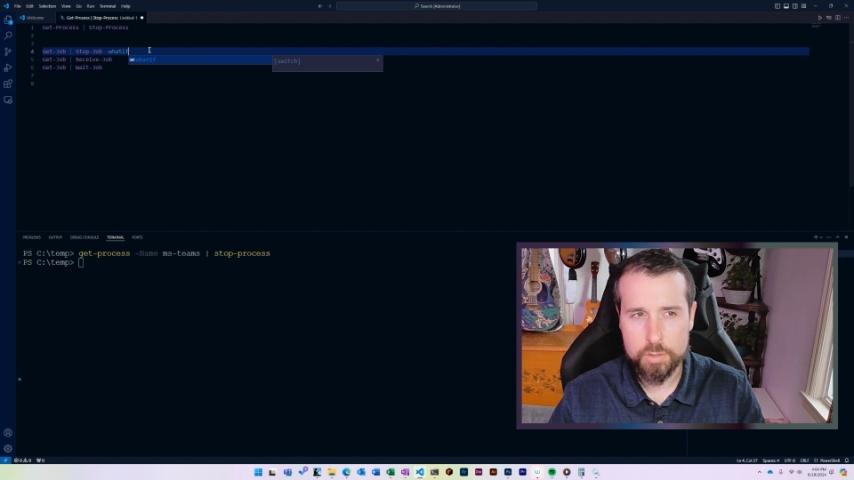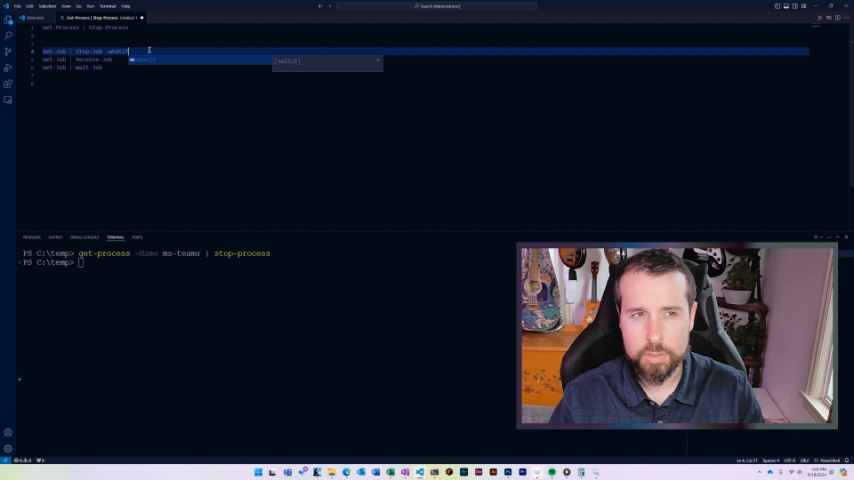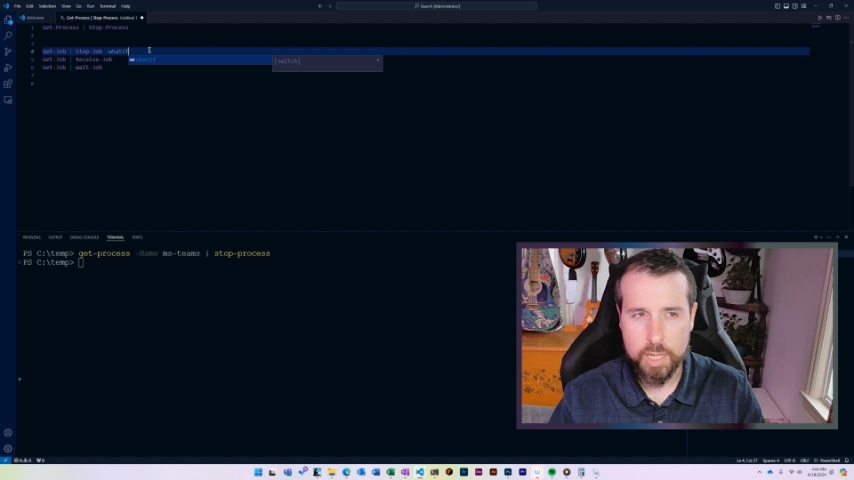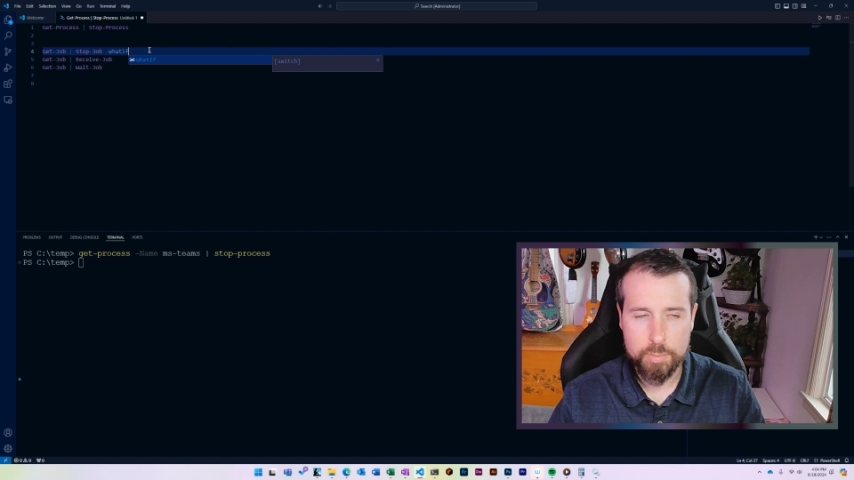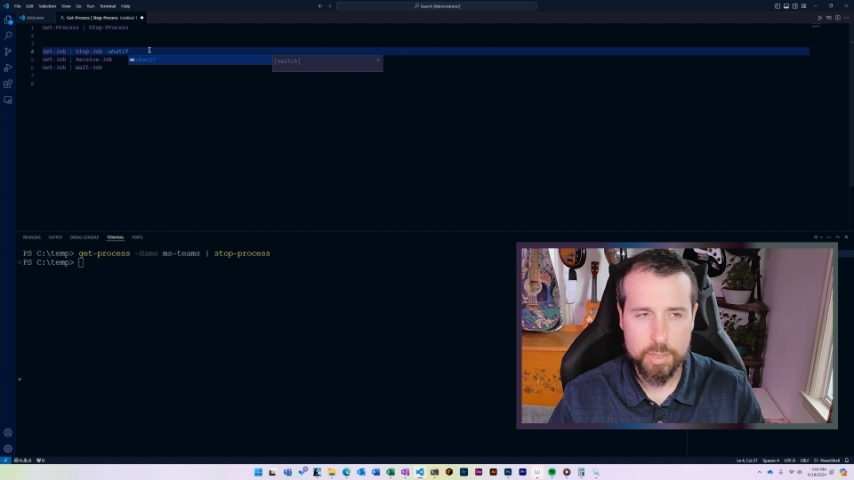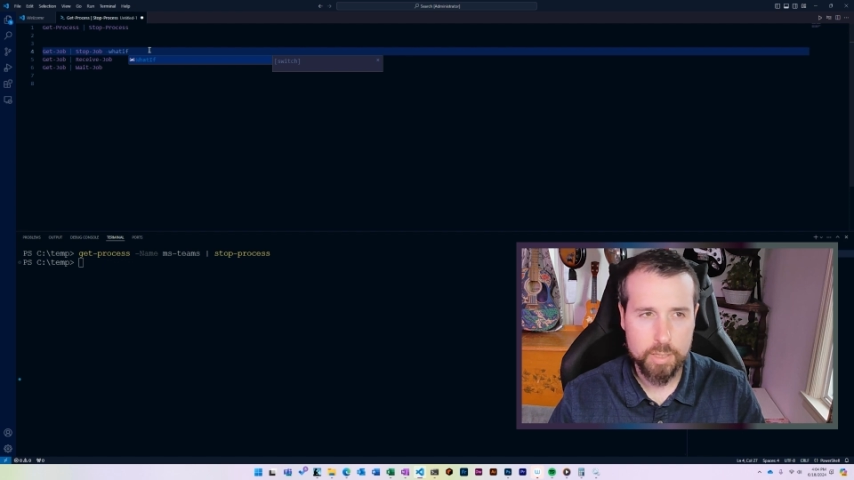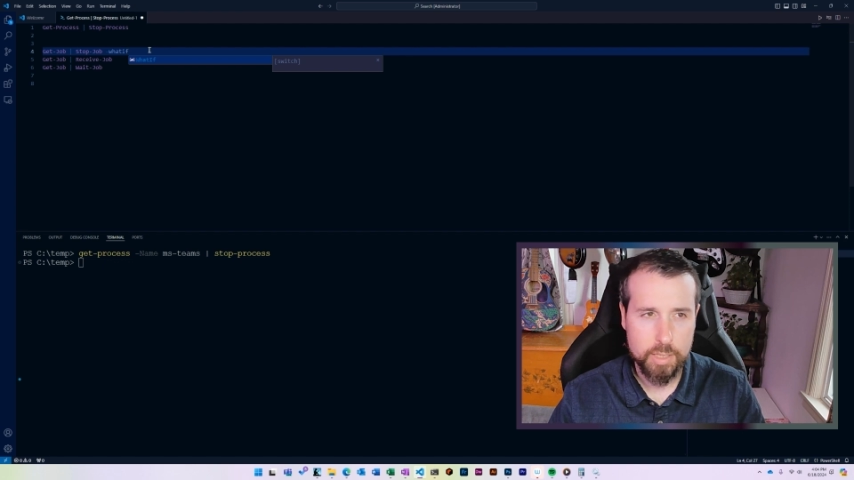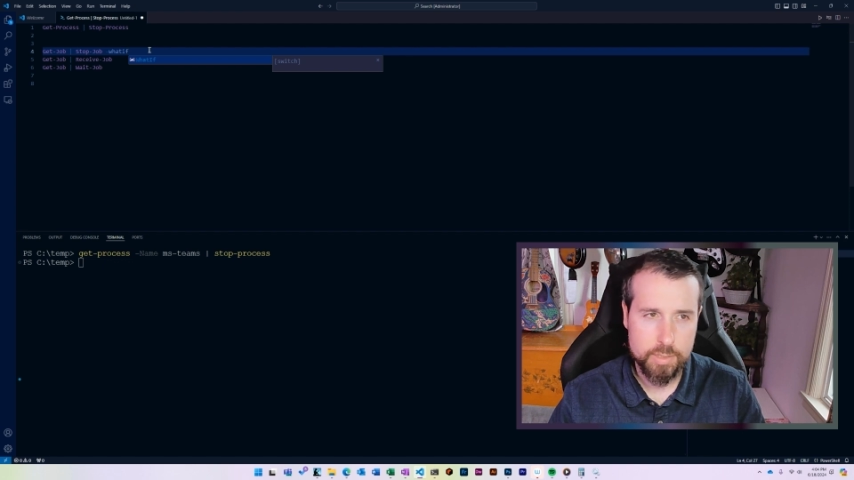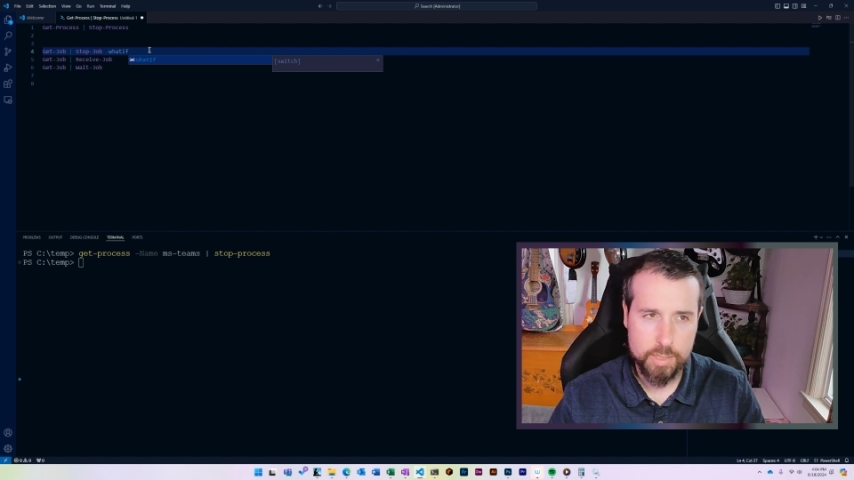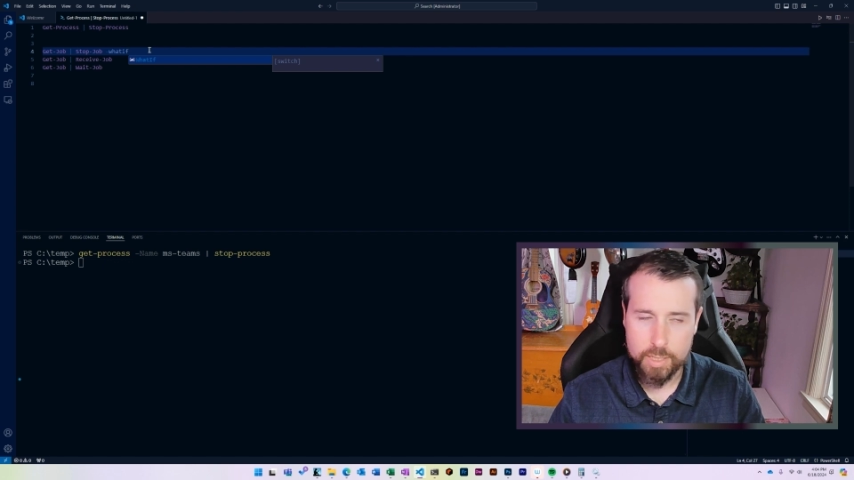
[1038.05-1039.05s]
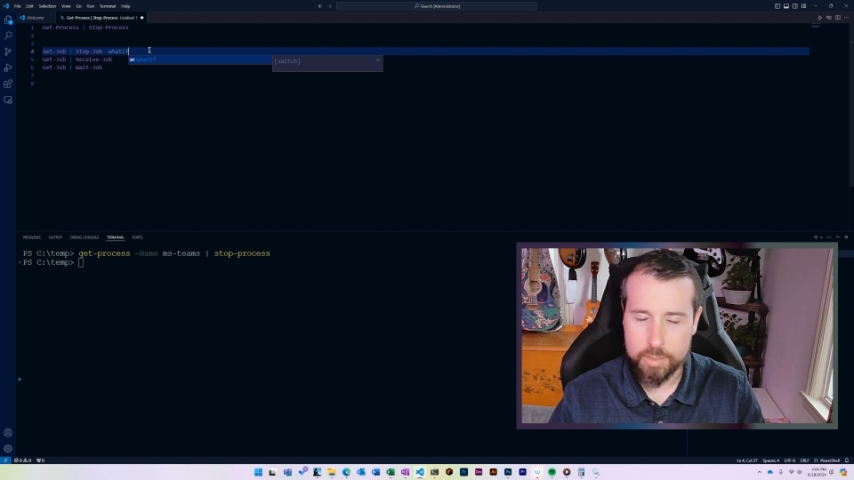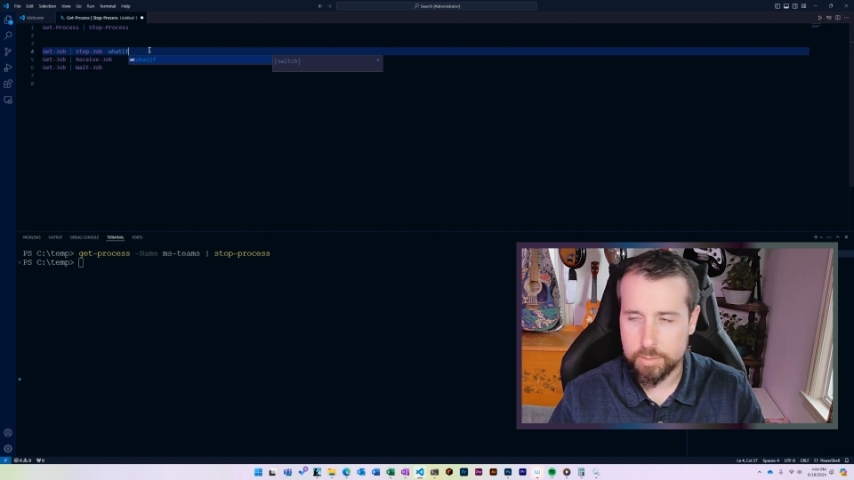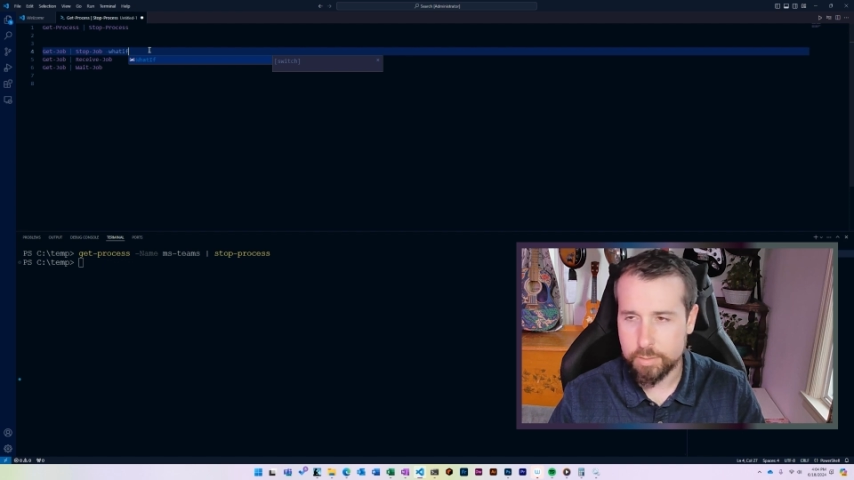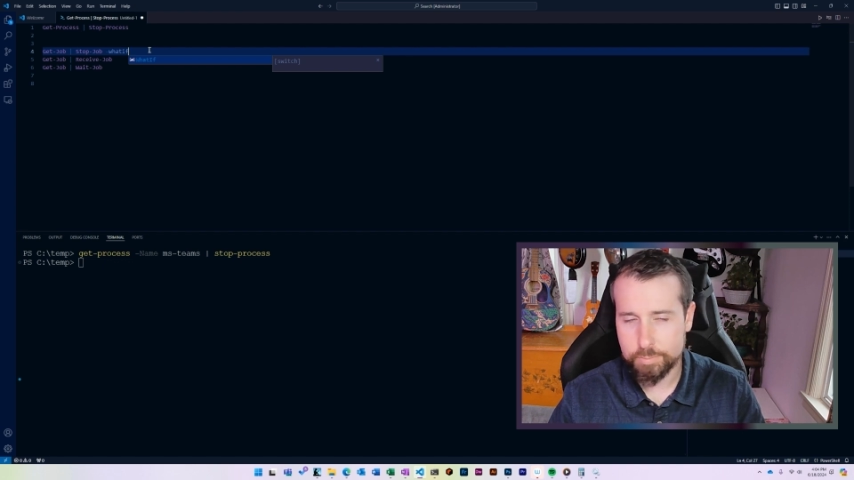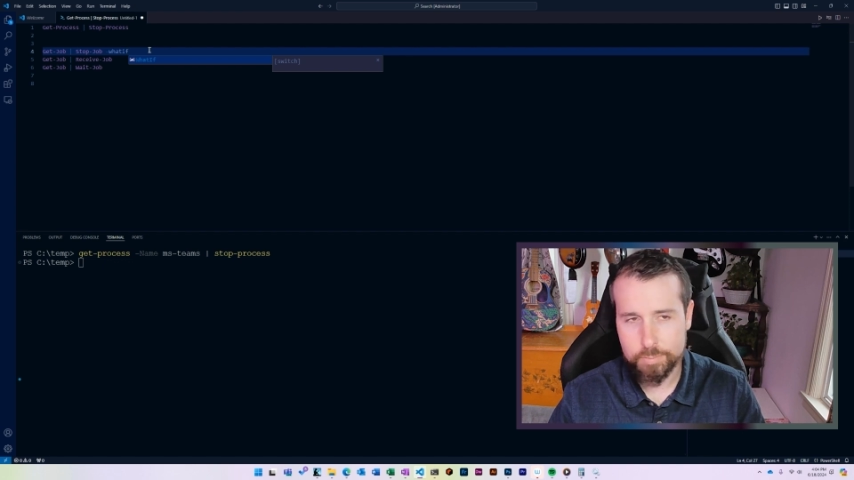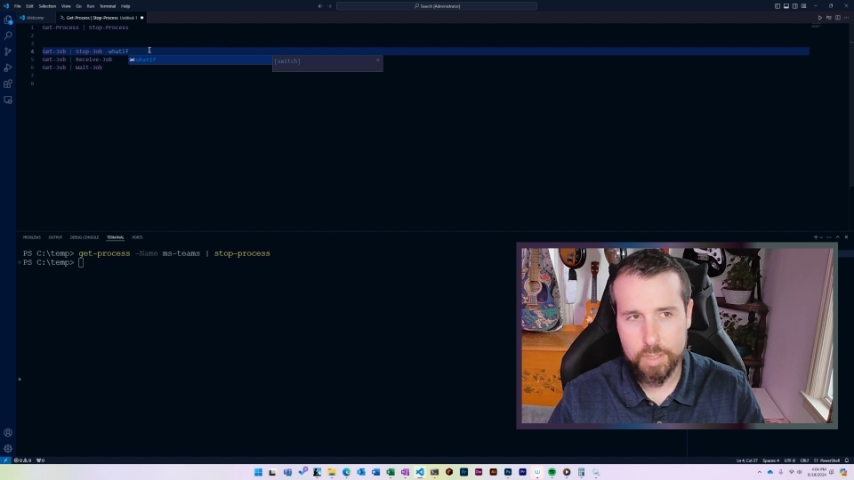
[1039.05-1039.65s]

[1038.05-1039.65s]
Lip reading: statement that says